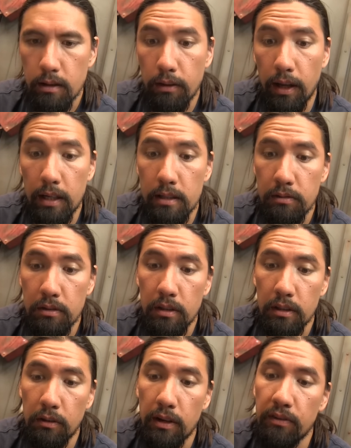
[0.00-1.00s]
Thanks for
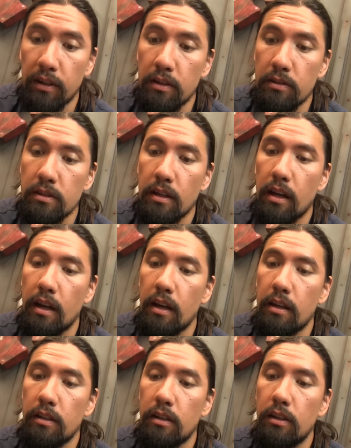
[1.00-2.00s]
all the great videos
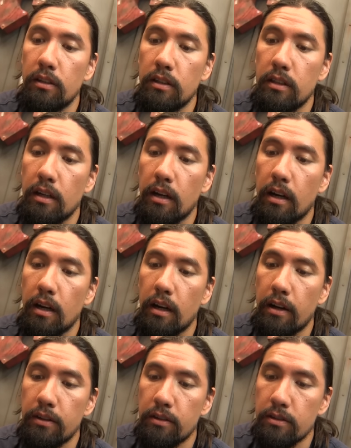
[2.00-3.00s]
and all the
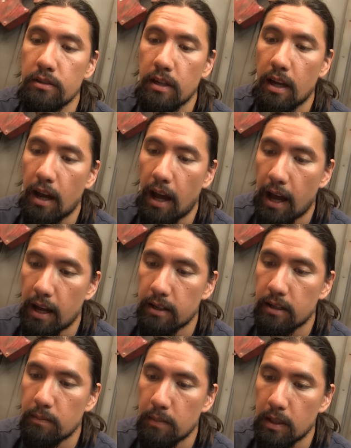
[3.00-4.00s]
others
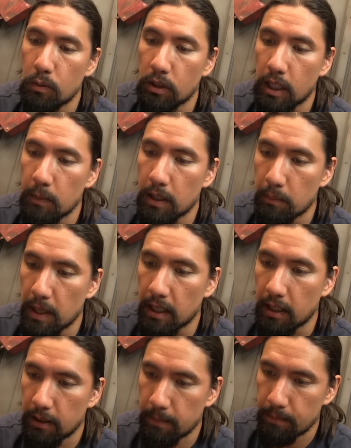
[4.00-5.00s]
Ad Mini Wargaming
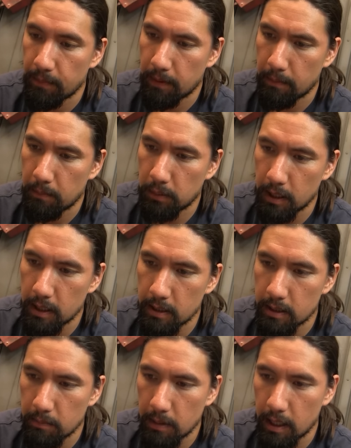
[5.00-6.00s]
make.
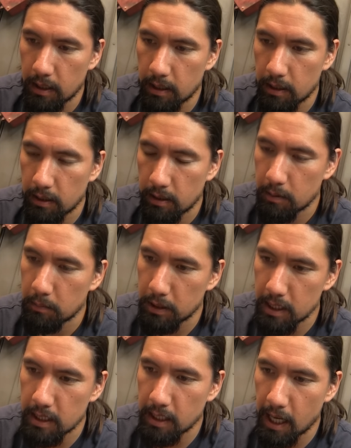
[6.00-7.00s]
Please make,
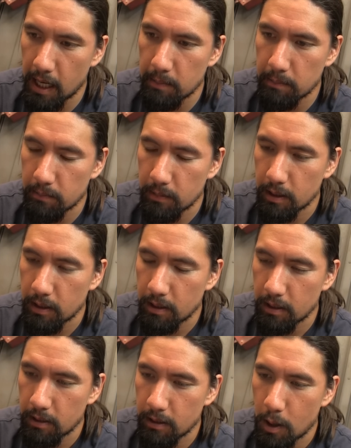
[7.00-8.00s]
please Kate,
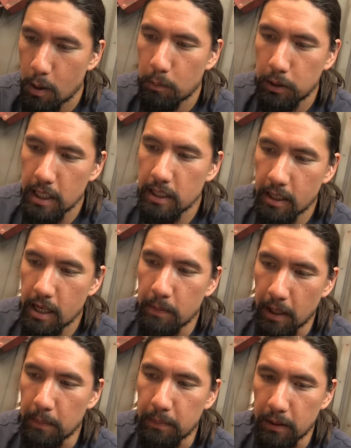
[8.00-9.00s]
please keep
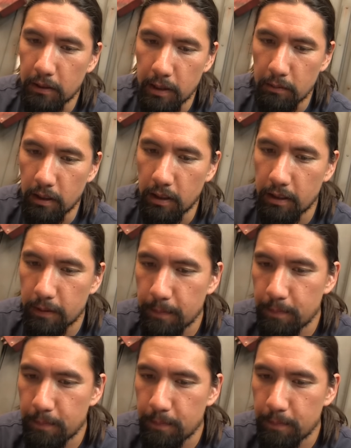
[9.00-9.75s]
up the great work.